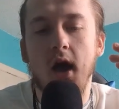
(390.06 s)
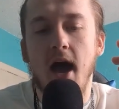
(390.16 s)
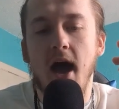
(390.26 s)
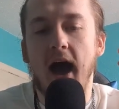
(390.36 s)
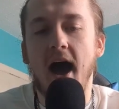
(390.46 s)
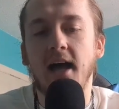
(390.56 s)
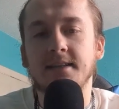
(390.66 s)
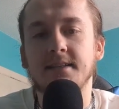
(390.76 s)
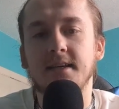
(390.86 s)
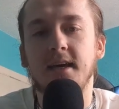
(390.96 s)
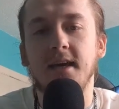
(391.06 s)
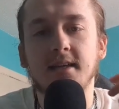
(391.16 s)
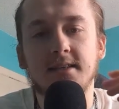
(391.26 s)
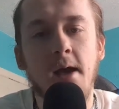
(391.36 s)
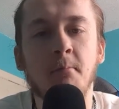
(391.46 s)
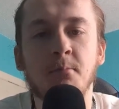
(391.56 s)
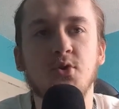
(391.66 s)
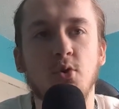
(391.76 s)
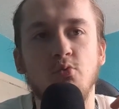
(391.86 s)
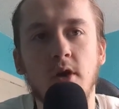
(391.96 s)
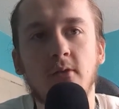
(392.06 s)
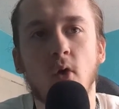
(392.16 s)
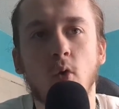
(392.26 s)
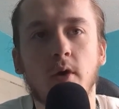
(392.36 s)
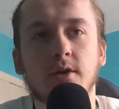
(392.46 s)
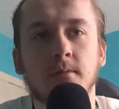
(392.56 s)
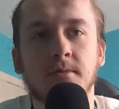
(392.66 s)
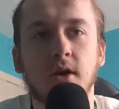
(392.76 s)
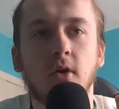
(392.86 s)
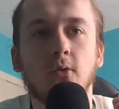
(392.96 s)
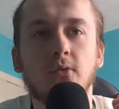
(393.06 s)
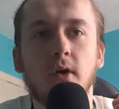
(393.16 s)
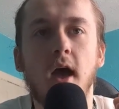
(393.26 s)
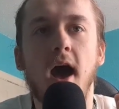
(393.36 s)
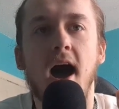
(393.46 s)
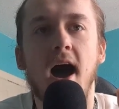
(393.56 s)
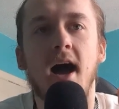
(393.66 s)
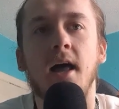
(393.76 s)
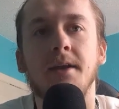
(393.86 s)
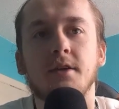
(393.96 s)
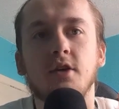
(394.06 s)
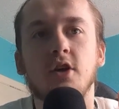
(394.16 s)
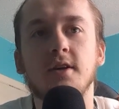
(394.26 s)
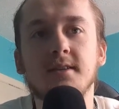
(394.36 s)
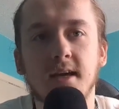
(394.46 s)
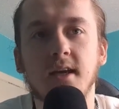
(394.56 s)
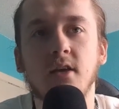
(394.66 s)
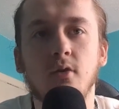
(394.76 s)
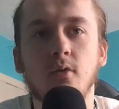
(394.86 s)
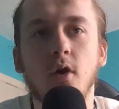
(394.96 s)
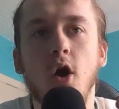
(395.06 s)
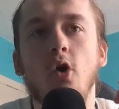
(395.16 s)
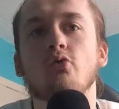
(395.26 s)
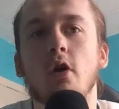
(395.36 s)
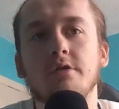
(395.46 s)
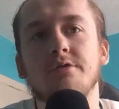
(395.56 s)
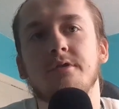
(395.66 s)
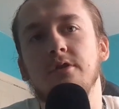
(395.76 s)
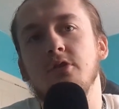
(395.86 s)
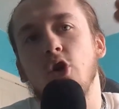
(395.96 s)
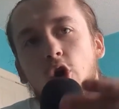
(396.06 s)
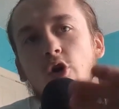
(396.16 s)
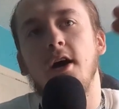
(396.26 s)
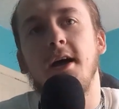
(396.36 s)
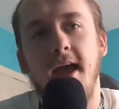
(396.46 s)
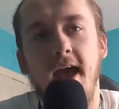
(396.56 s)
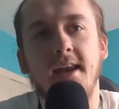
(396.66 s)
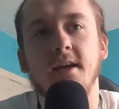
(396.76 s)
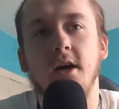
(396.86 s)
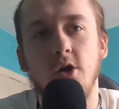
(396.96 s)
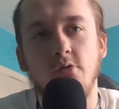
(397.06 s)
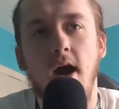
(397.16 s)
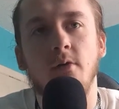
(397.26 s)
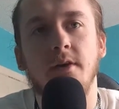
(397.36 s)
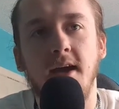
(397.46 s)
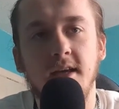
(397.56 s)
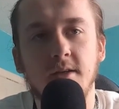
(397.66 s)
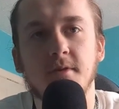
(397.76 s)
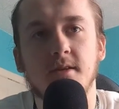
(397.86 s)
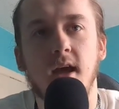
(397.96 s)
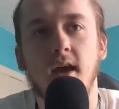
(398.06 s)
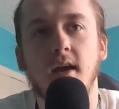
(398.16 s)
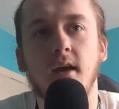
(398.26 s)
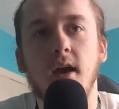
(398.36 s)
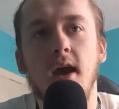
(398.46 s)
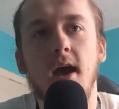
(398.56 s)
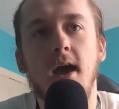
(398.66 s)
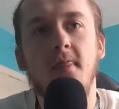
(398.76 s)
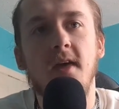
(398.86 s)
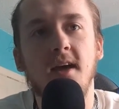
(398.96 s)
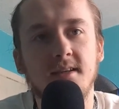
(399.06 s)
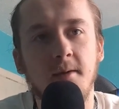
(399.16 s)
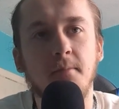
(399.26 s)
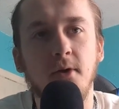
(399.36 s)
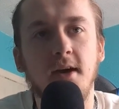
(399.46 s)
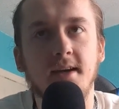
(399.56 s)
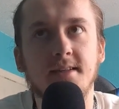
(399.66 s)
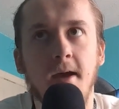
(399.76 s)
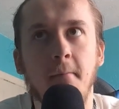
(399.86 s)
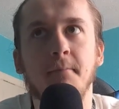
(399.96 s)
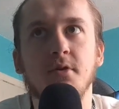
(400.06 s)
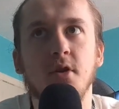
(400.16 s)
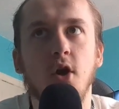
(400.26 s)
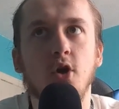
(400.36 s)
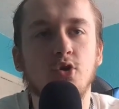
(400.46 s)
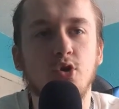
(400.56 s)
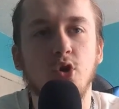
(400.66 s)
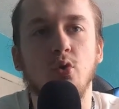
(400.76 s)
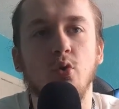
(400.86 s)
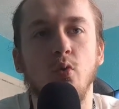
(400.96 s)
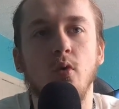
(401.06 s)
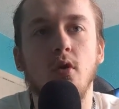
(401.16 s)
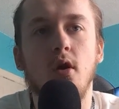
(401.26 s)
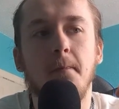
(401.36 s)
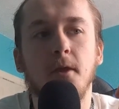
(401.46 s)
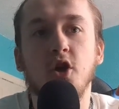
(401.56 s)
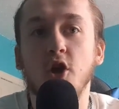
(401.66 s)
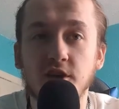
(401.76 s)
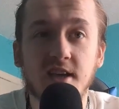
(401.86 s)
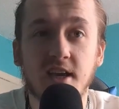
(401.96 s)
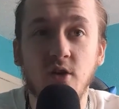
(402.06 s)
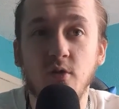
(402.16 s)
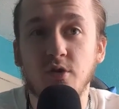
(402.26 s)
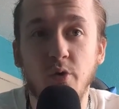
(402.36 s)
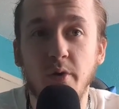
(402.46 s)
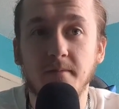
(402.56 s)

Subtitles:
and he attempts to refocus himself and continue rather than cut and edit around his mistake. They simply attempt to continue through it,